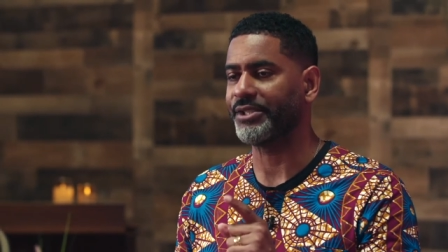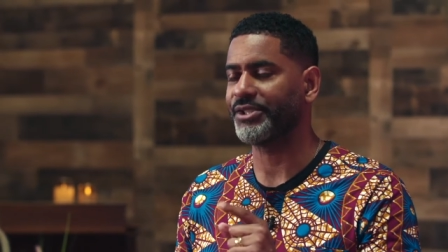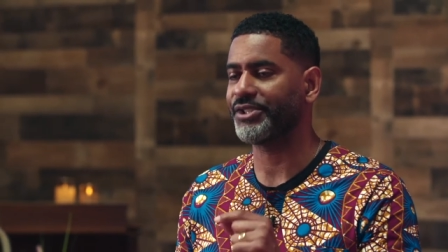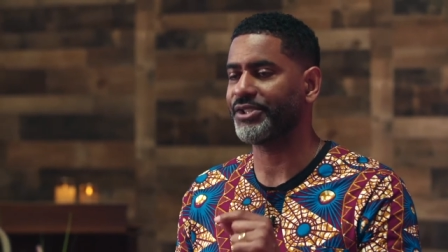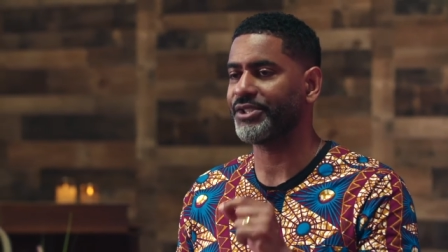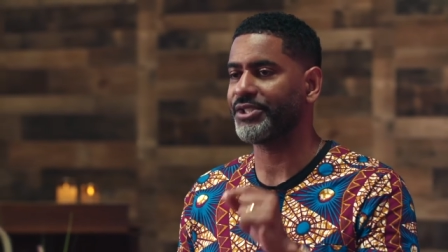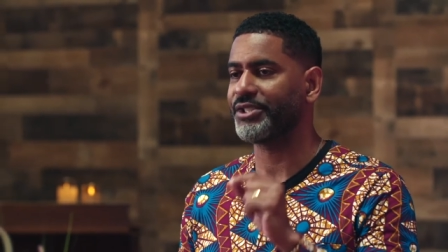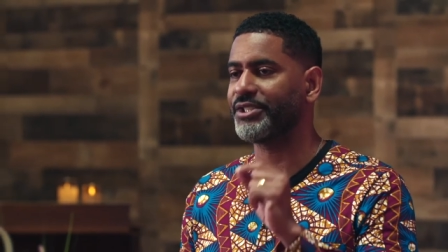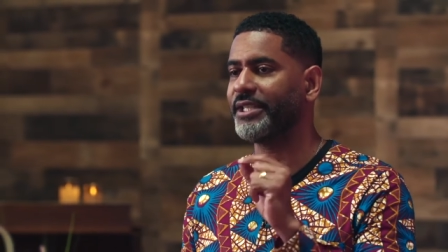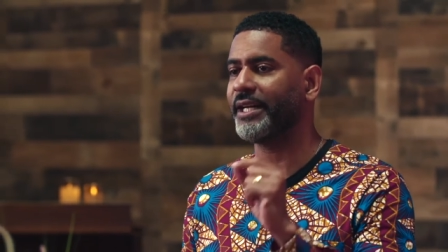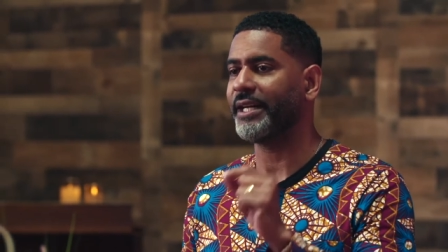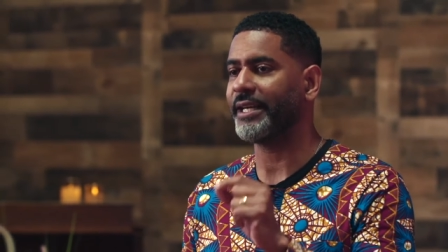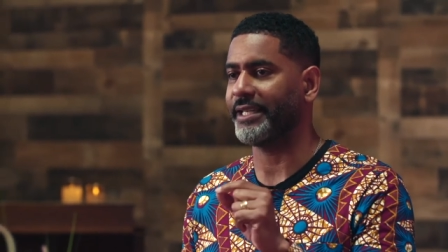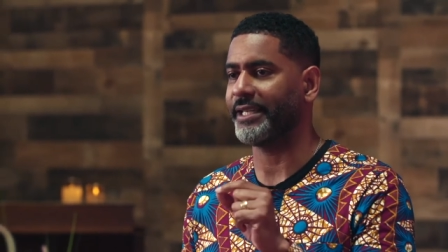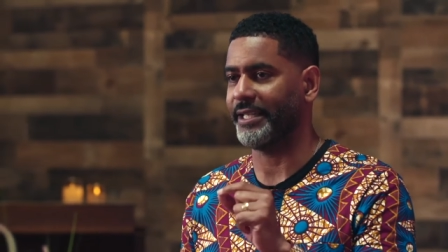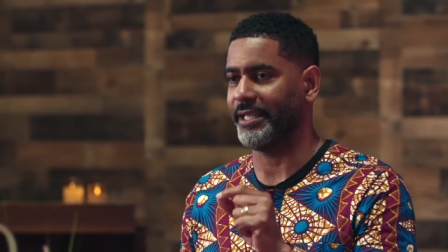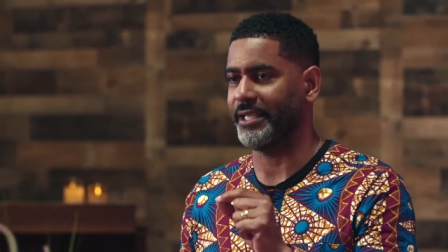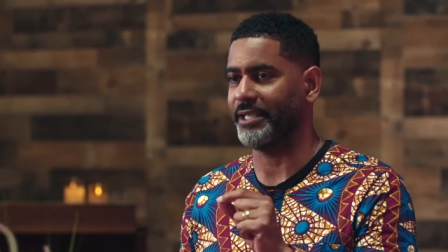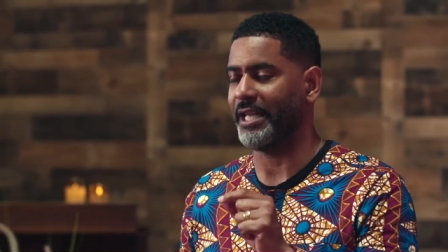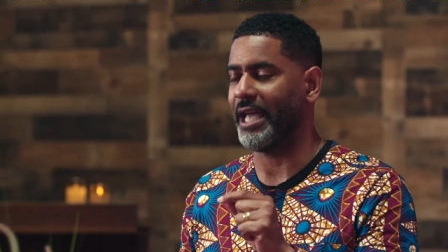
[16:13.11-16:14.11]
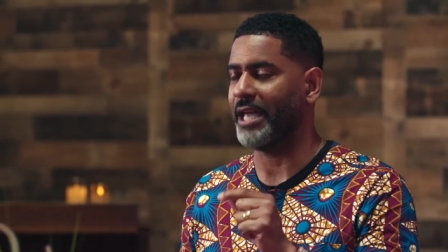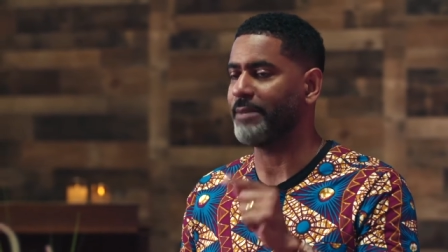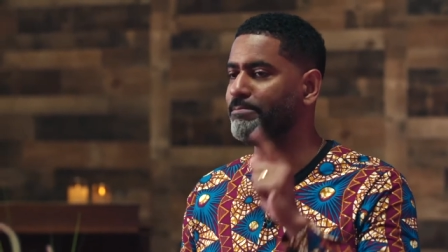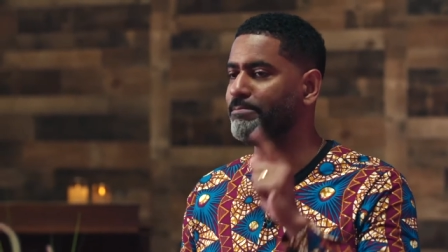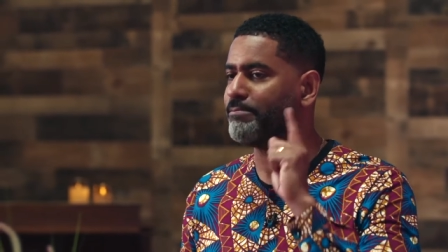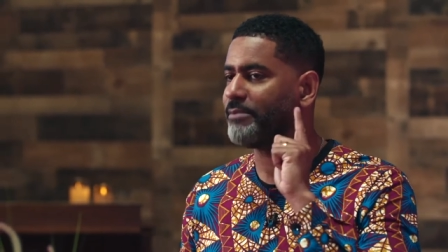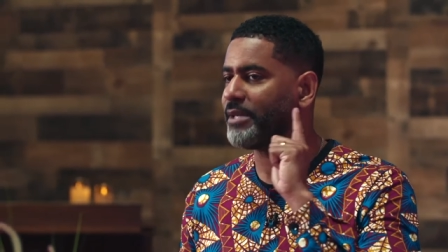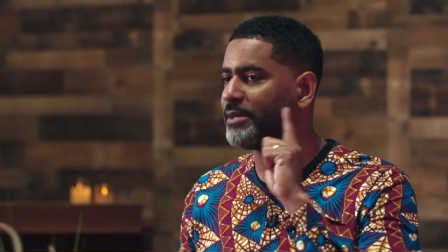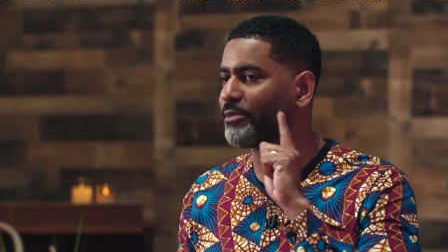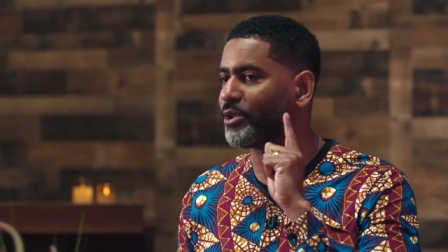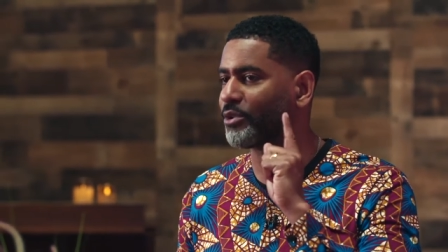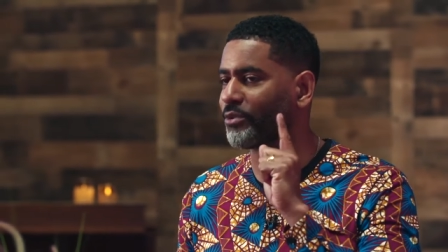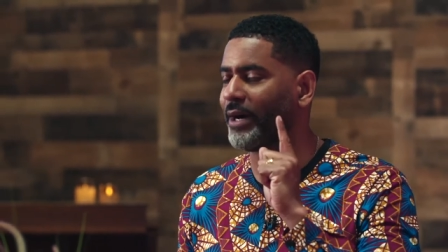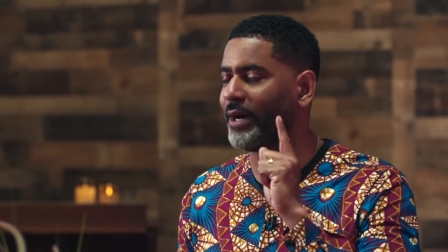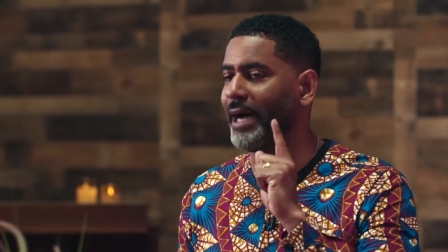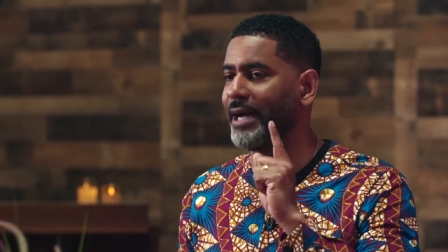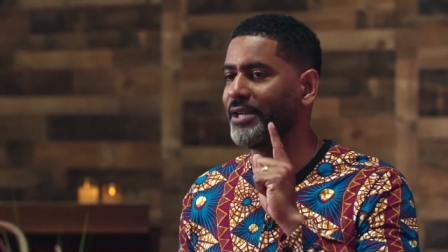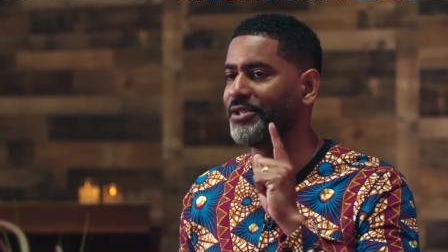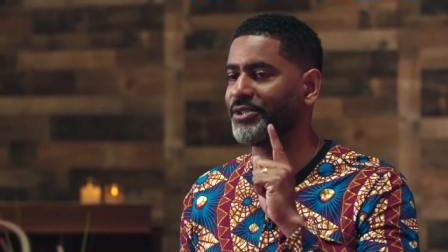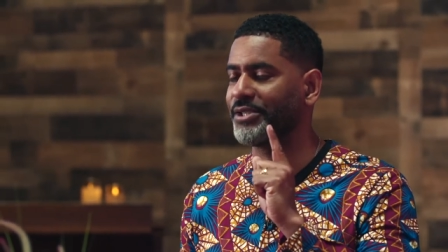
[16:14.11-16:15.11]
studying and
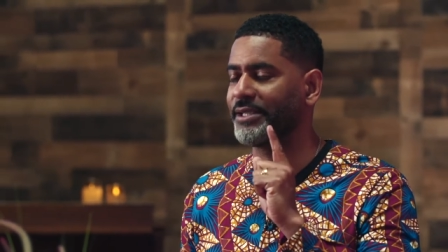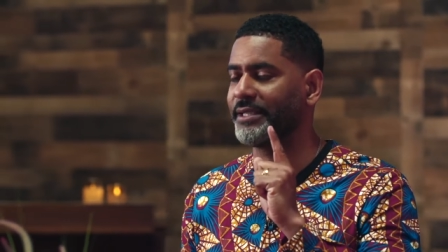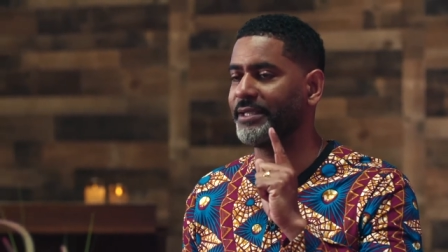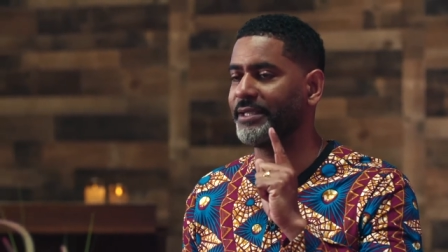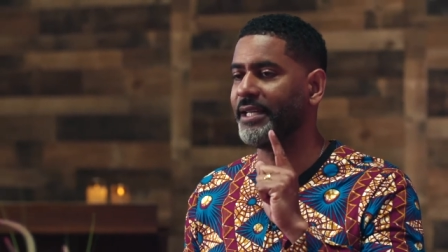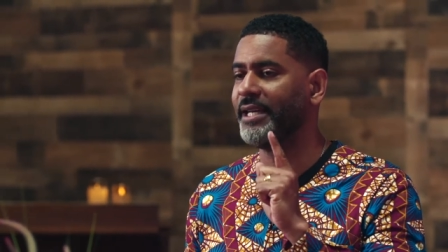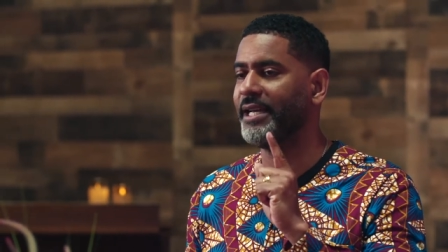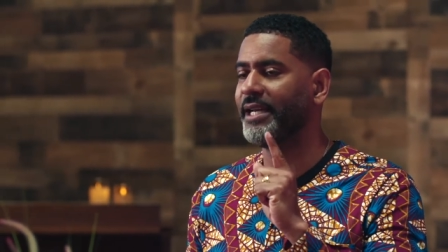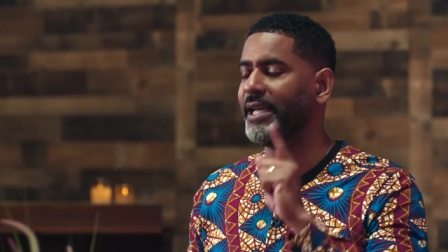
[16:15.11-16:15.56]
memorizing